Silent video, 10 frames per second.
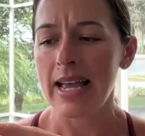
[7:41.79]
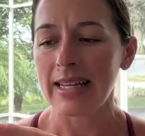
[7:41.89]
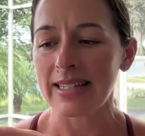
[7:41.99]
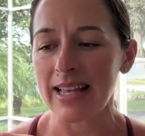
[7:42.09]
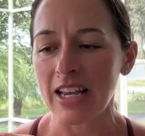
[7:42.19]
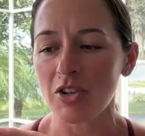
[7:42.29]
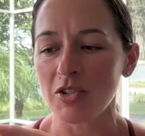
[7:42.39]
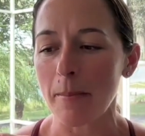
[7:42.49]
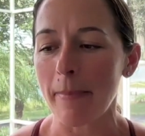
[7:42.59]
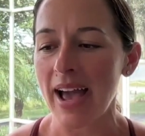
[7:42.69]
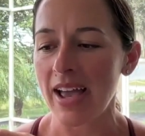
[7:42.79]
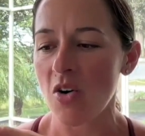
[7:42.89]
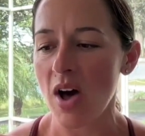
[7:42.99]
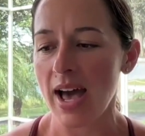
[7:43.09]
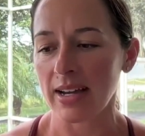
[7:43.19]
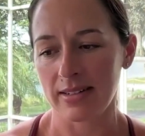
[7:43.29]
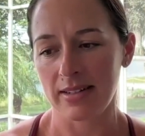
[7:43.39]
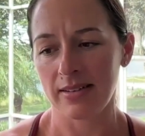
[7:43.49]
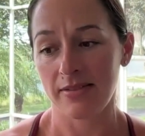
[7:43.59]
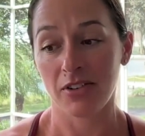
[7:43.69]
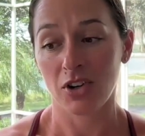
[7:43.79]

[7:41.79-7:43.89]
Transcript: is they use a bioactive